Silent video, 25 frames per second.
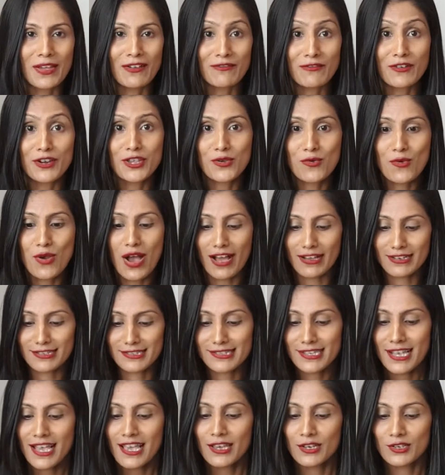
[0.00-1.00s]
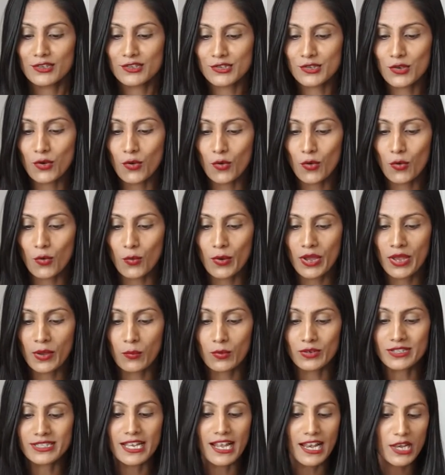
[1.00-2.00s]
for you guys. So it
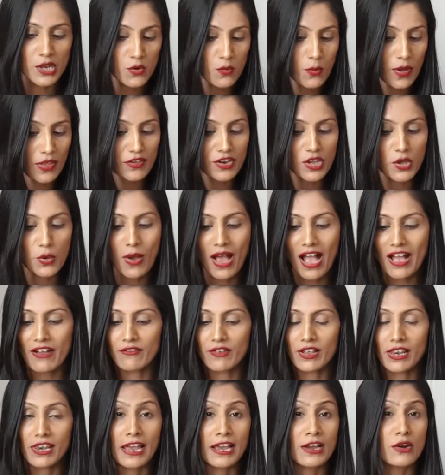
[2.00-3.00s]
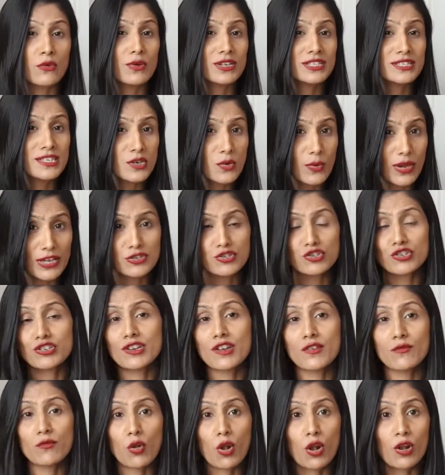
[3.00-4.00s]
would tell you whether you have a written question
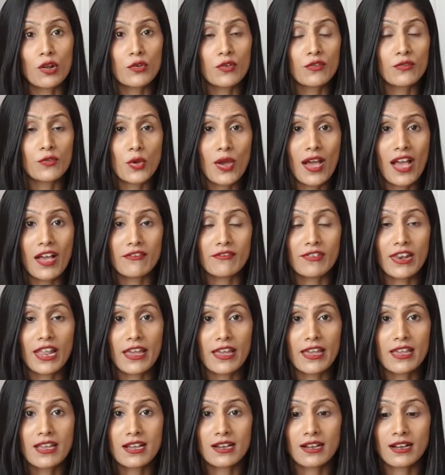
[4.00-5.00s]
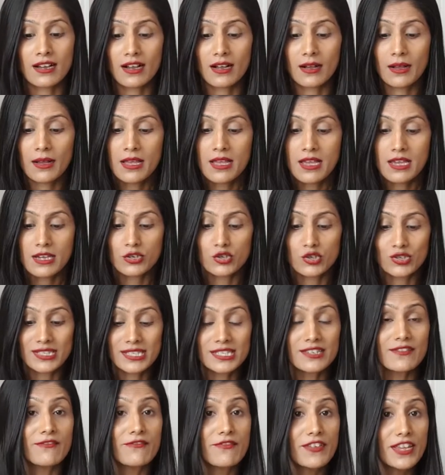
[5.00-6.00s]
involved, or if you have like
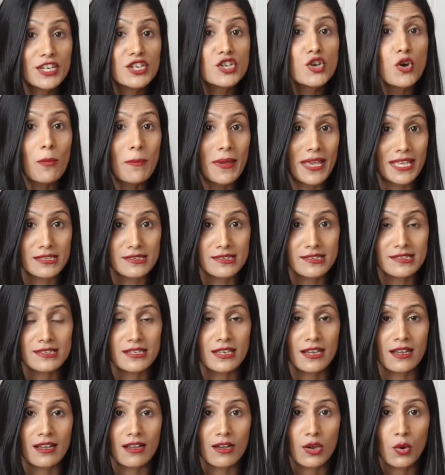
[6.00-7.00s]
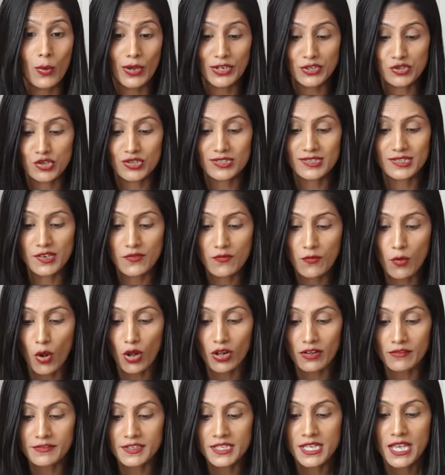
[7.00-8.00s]
just video-based questions
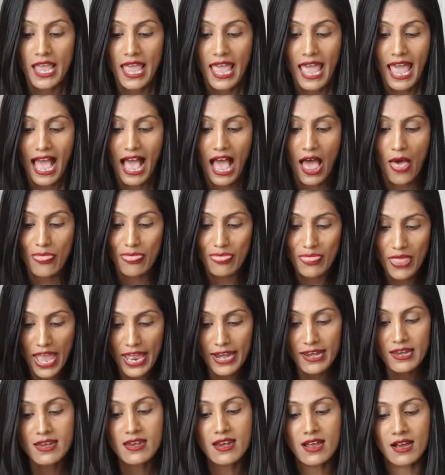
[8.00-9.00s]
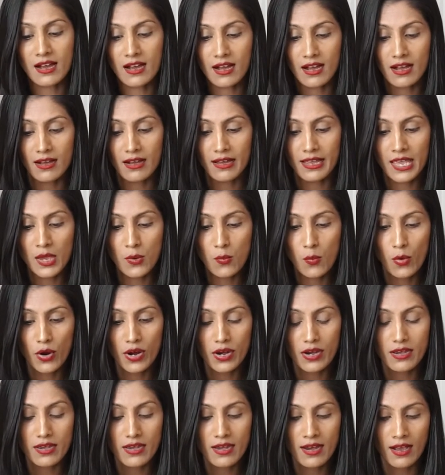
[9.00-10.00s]
involved. And then it
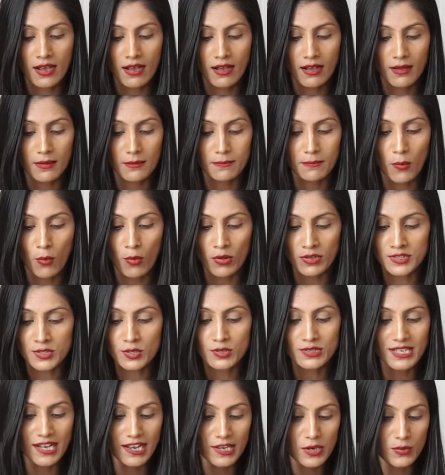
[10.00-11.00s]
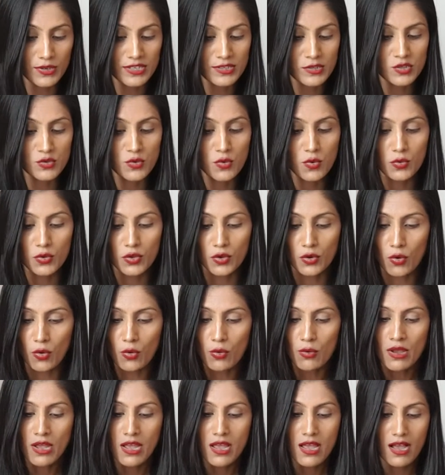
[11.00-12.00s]
would also tell you as to,
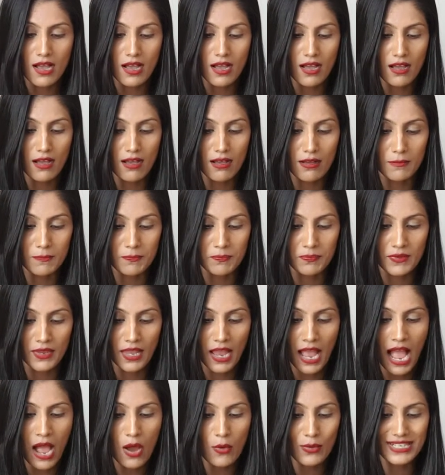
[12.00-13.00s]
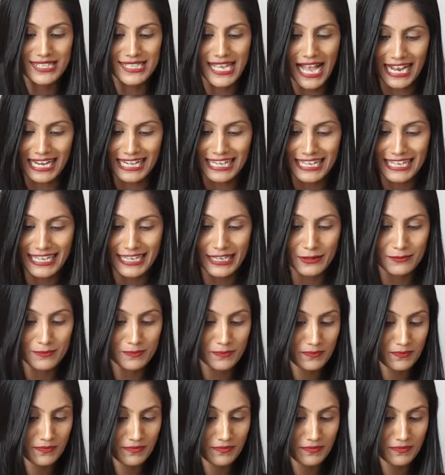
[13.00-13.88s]
how exactly